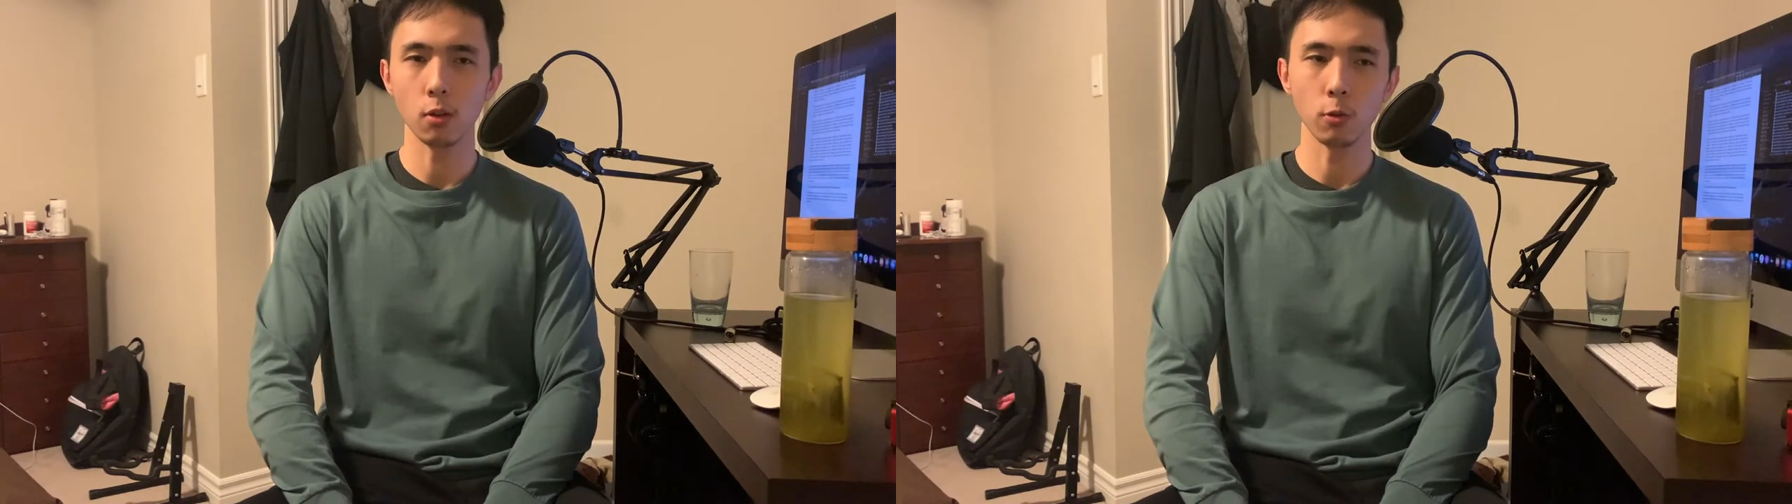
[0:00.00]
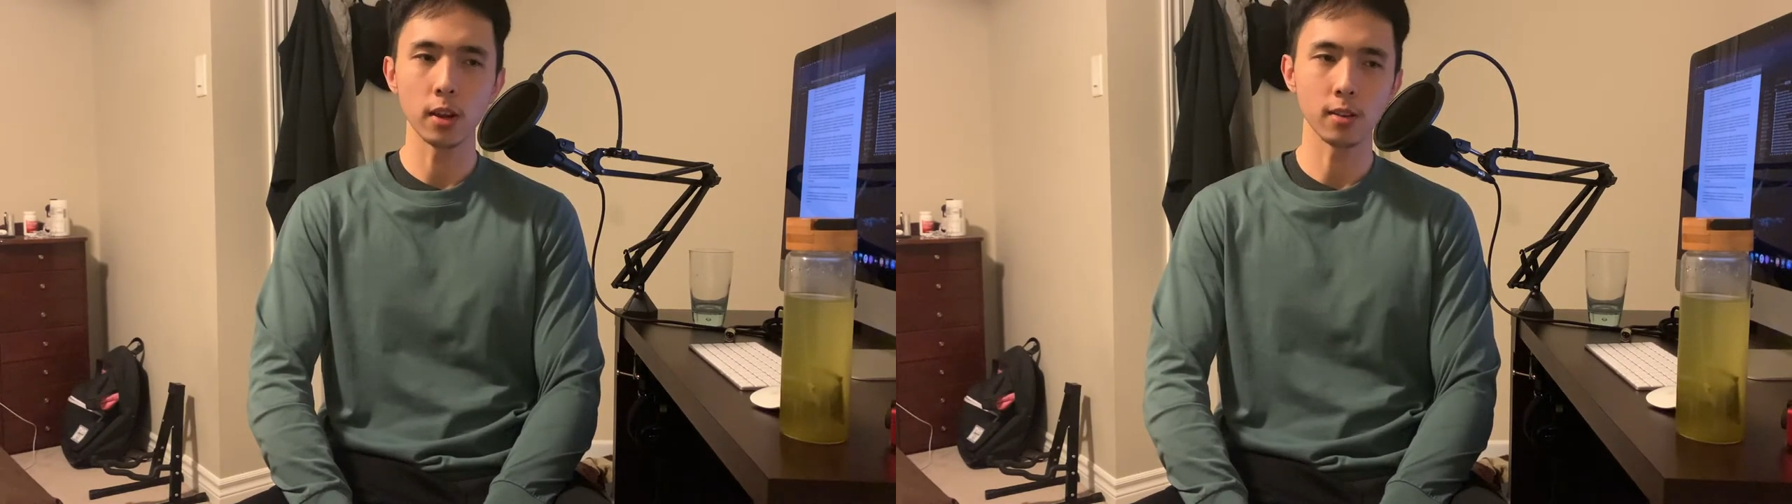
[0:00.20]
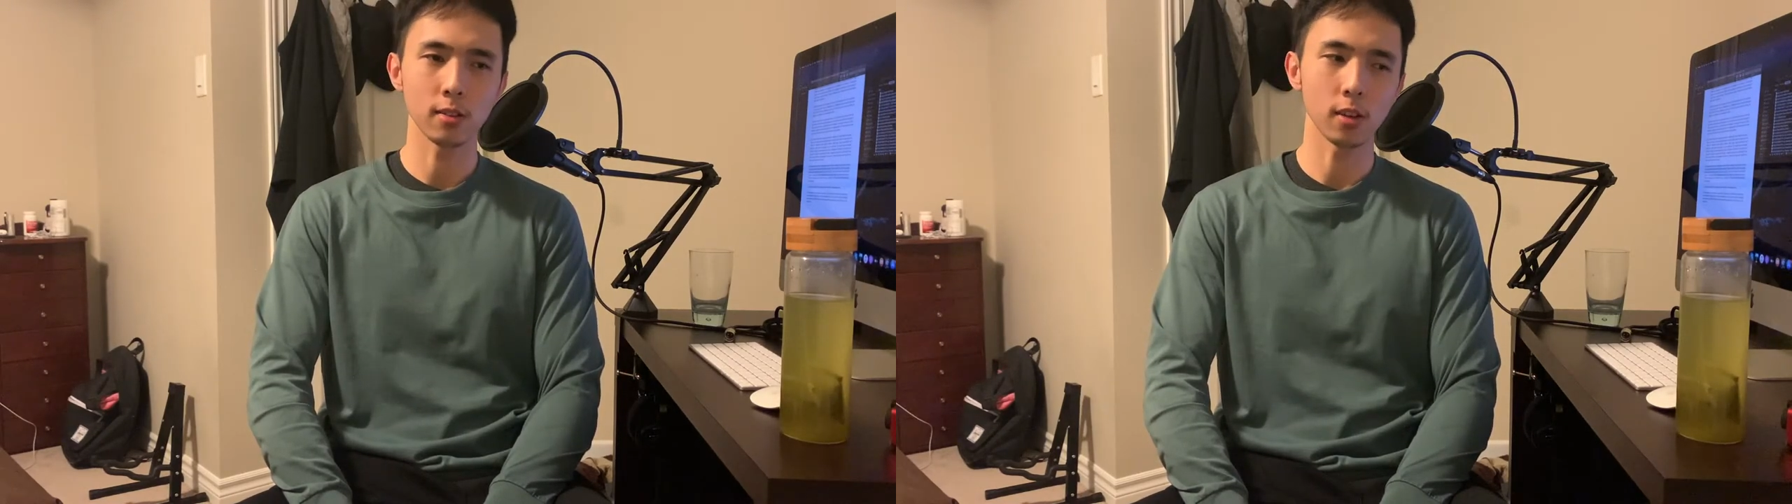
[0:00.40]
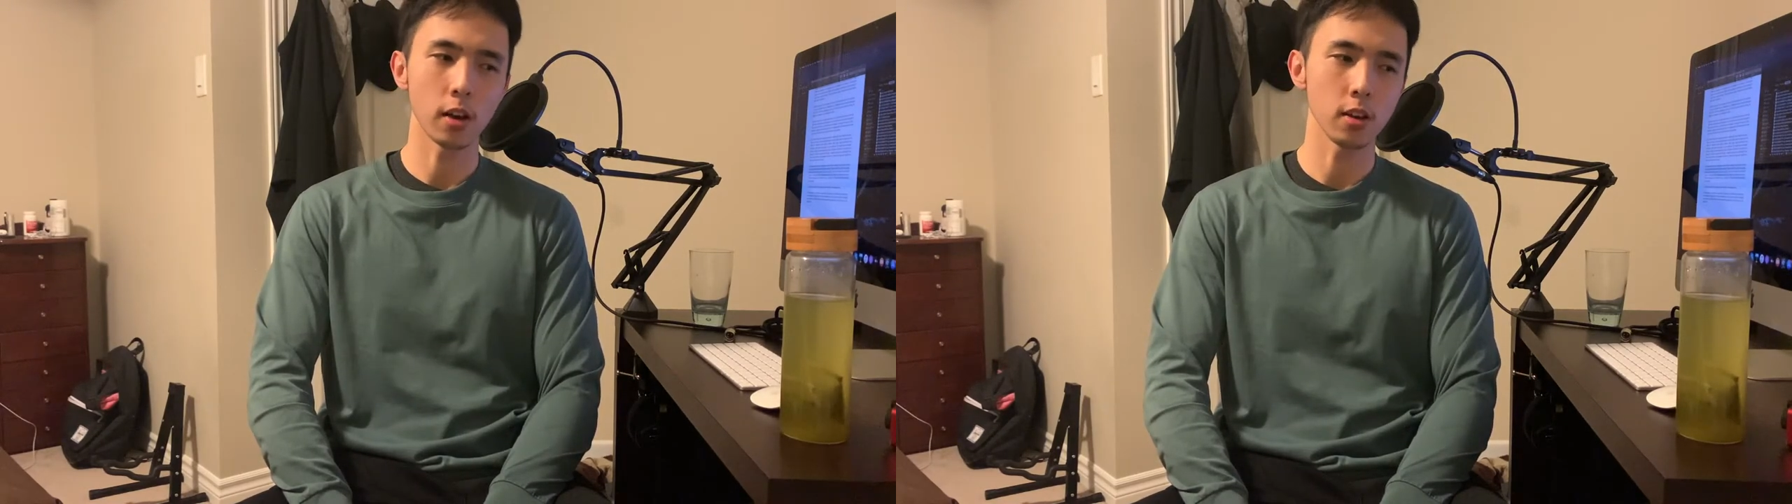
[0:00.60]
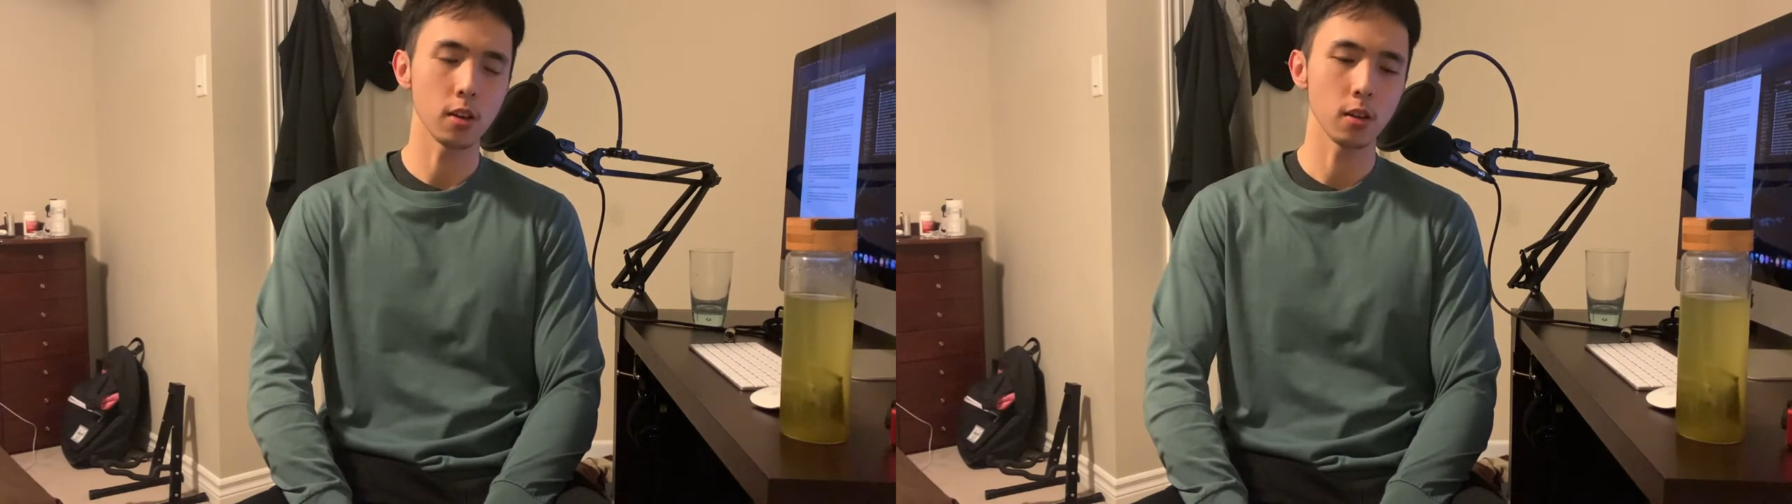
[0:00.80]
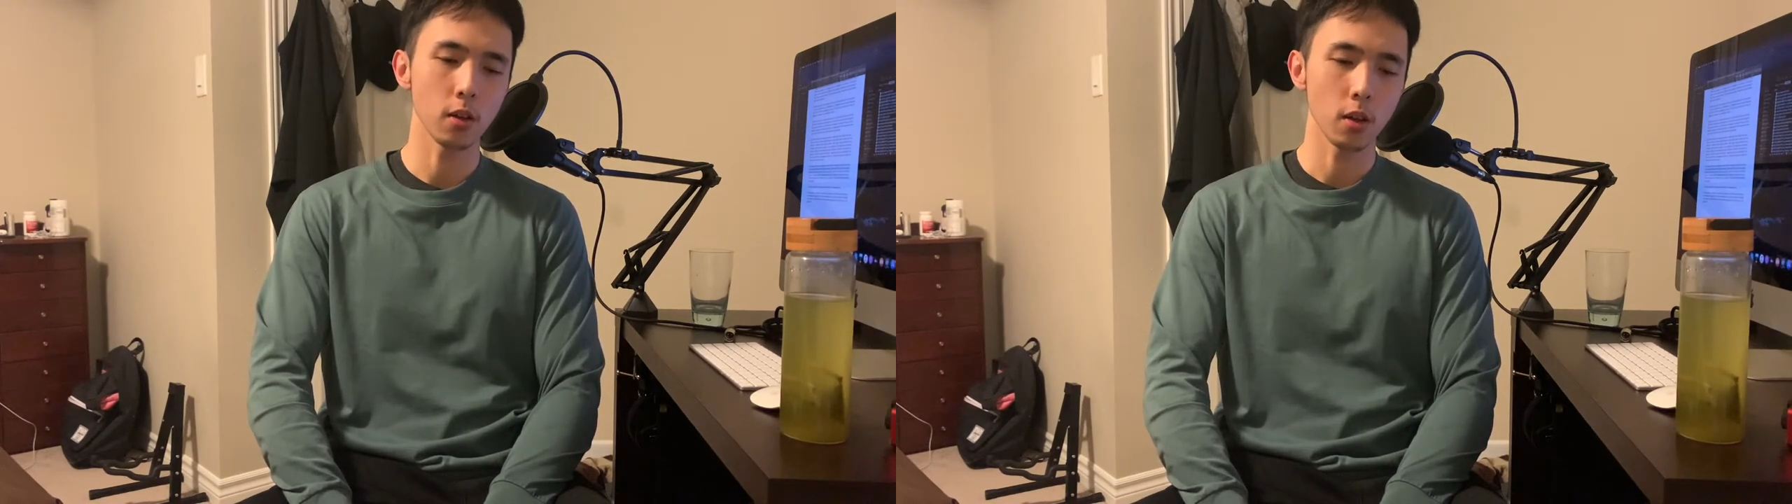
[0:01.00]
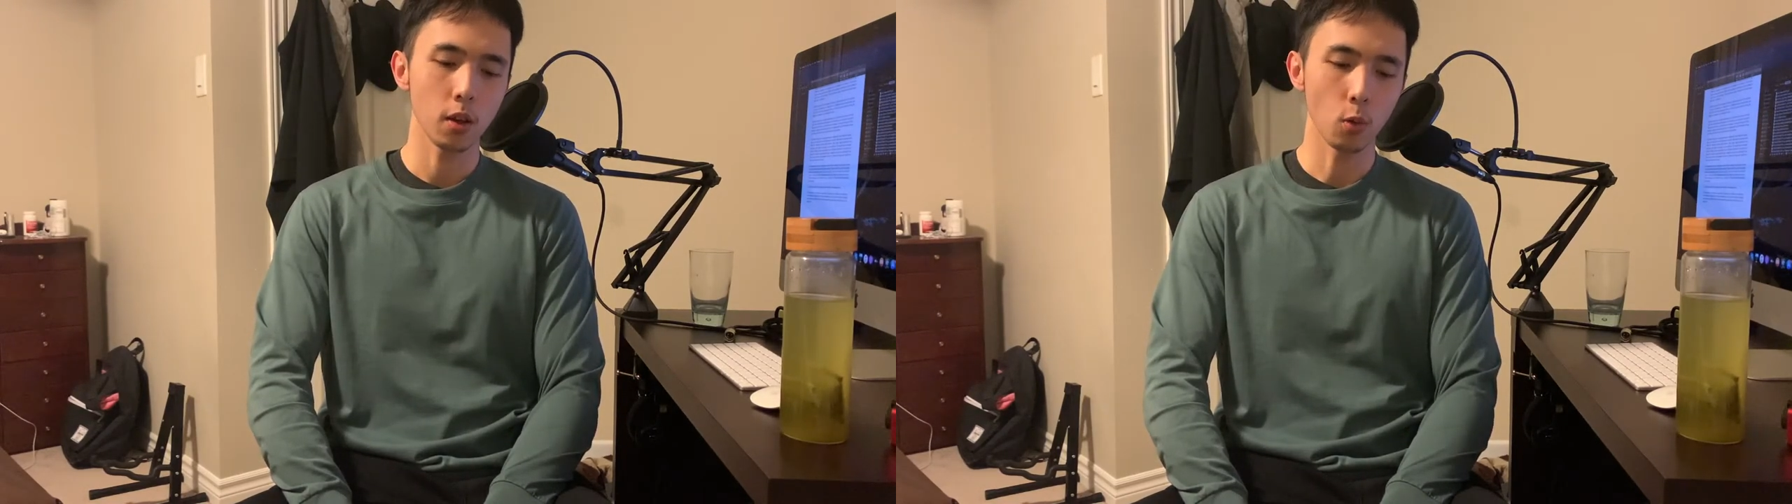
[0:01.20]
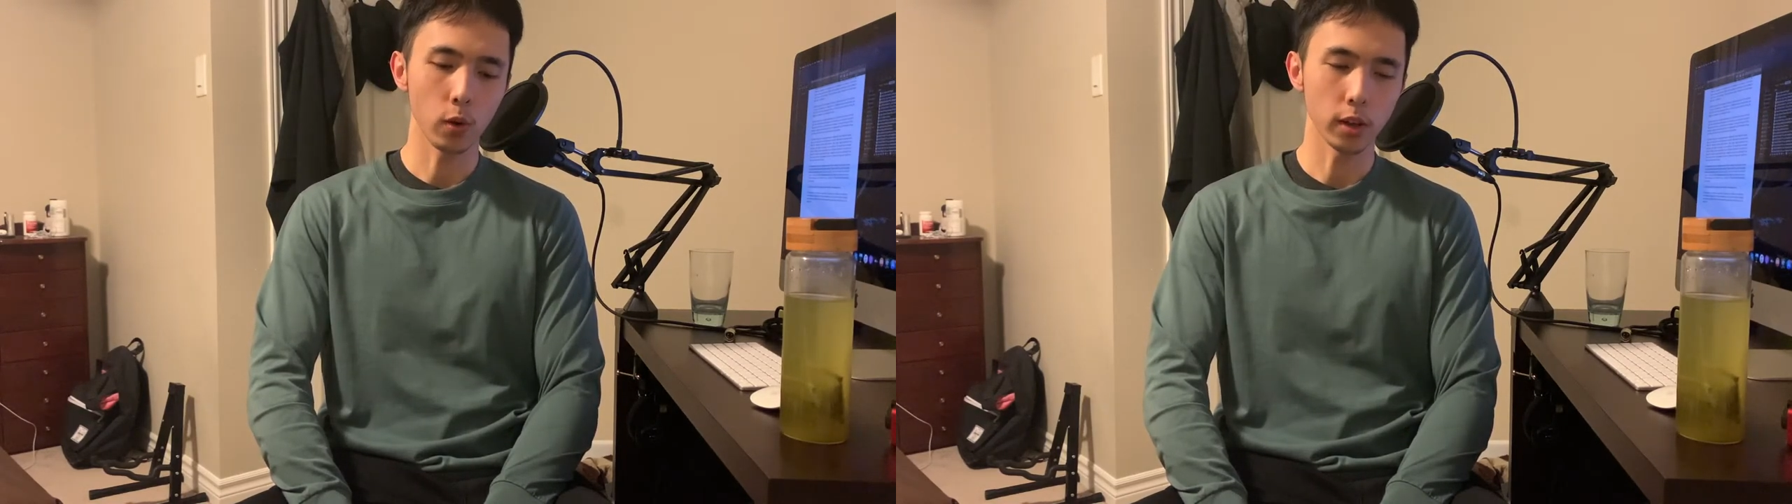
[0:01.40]
read a study
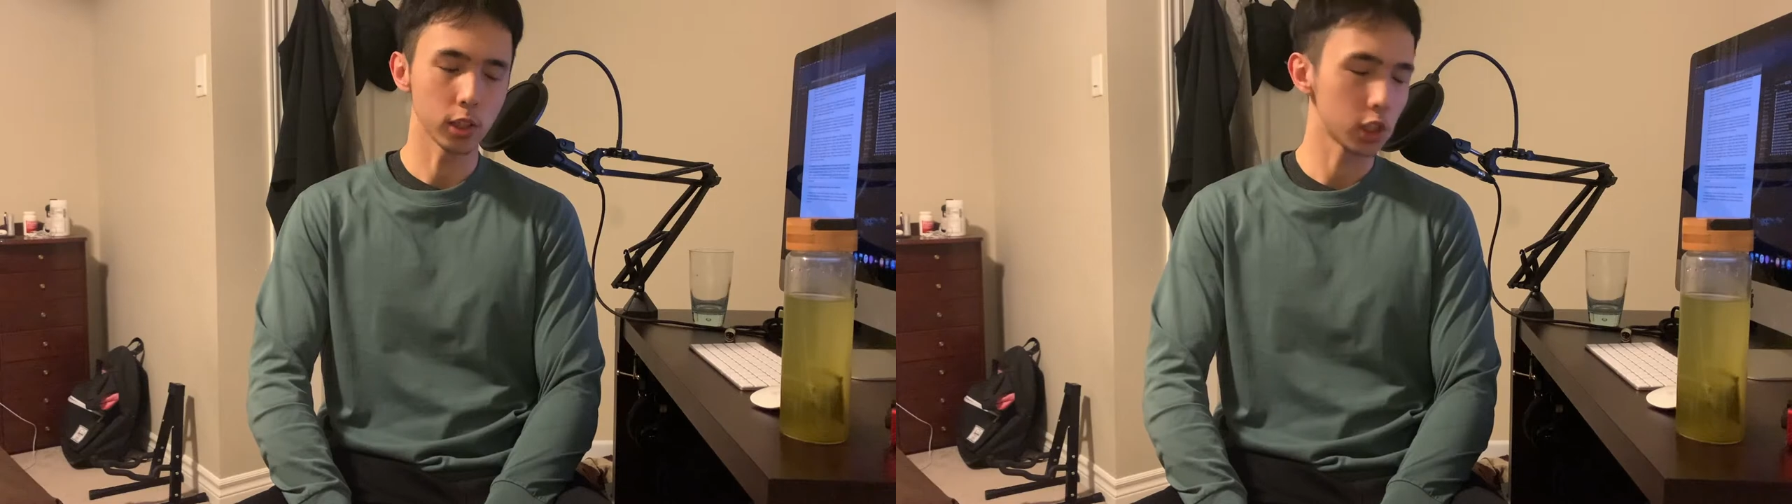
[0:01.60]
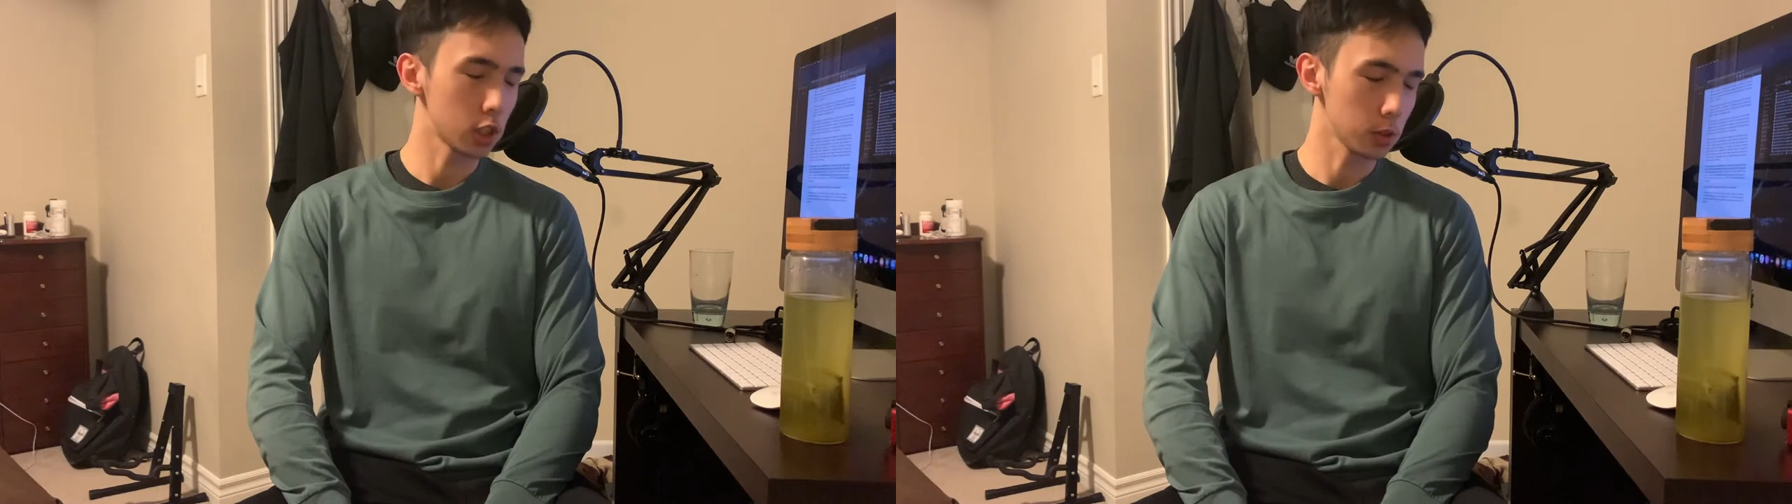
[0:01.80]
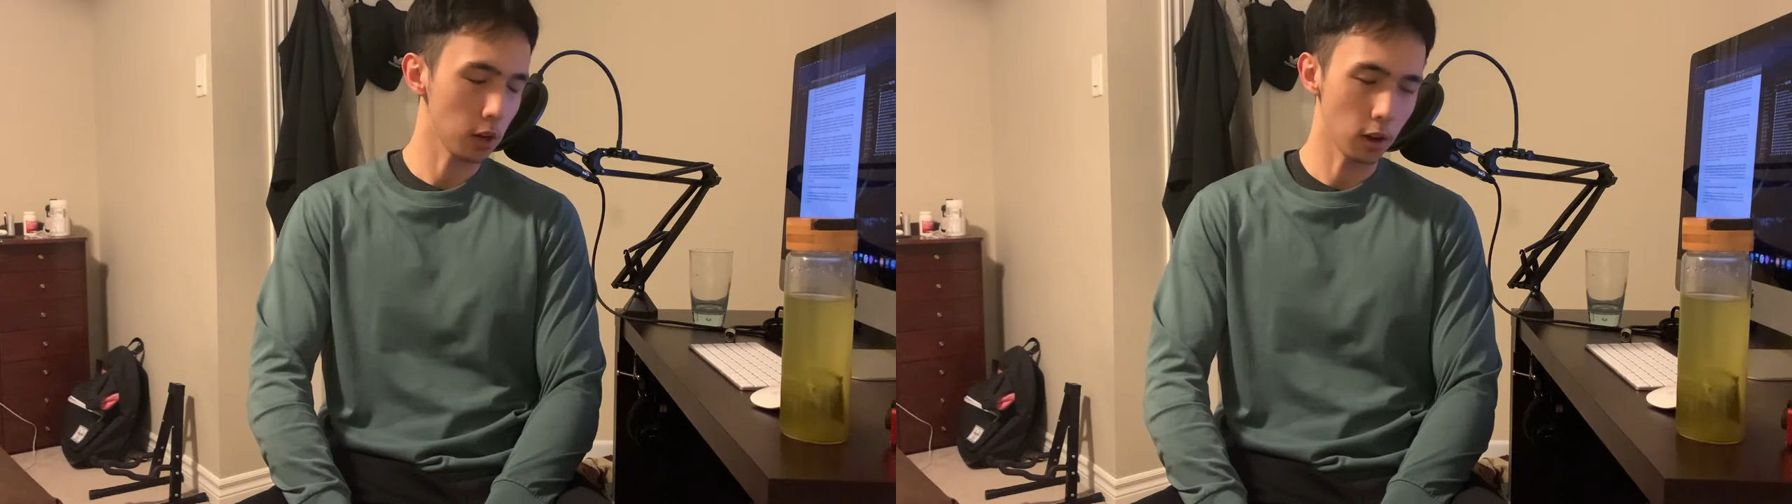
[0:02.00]
which